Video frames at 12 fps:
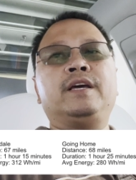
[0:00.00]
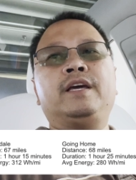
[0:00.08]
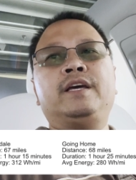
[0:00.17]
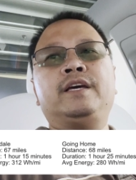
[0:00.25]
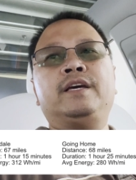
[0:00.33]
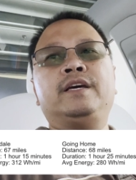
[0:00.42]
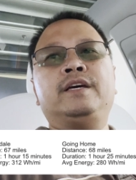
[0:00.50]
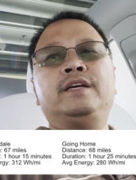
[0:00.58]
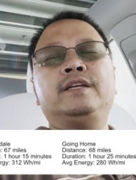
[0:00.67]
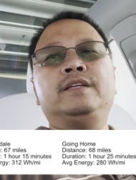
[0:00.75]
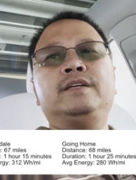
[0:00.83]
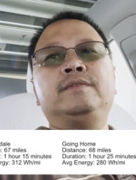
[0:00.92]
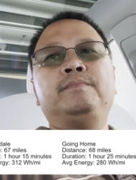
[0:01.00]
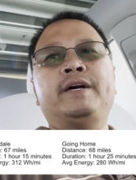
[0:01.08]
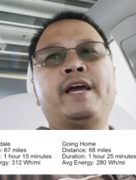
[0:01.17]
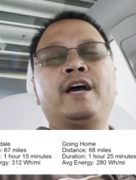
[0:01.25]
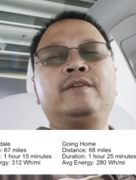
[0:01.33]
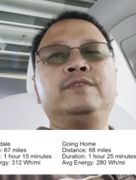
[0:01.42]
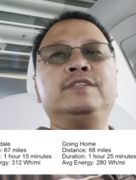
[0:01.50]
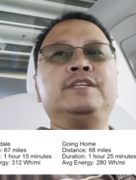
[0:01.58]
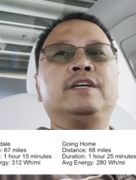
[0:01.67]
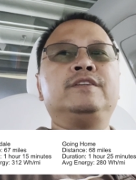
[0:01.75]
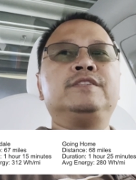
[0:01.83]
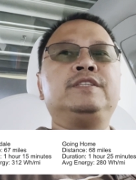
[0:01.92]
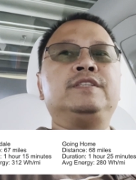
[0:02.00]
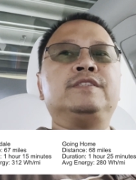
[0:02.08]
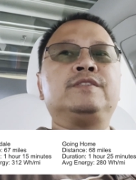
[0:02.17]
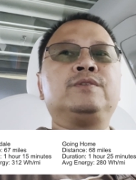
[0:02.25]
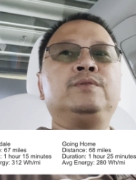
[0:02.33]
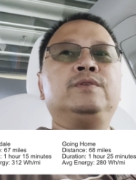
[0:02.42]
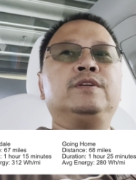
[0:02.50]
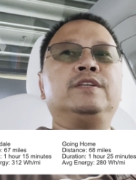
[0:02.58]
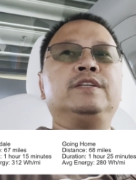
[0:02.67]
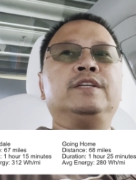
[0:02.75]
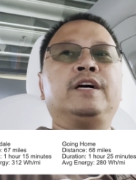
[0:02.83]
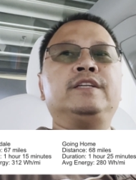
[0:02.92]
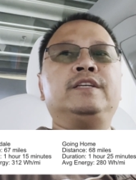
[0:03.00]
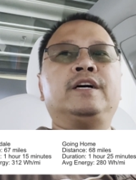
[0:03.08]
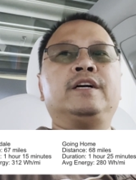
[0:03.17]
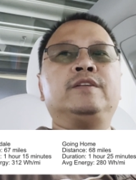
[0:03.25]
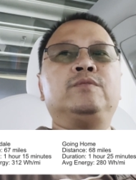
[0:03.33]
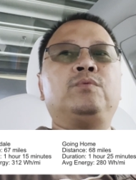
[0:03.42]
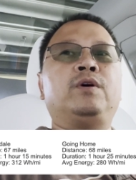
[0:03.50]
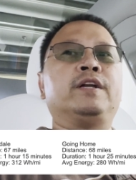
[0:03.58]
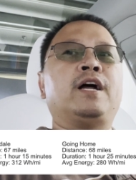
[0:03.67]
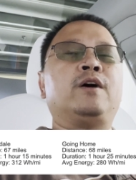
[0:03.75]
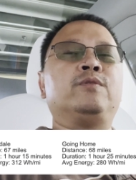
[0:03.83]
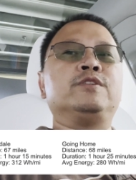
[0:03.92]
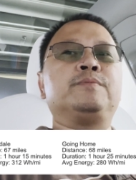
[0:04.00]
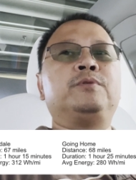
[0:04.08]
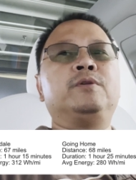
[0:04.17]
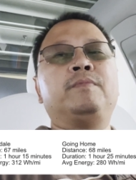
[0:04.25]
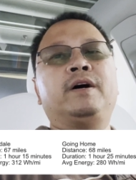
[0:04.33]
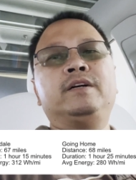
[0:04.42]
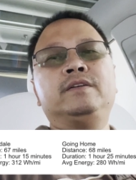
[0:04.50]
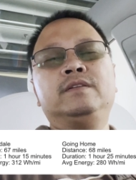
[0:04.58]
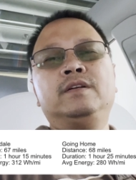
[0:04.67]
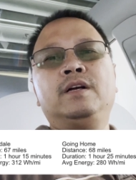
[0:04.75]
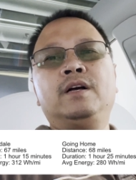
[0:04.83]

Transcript: And my average energy is 299 watt hours per mile.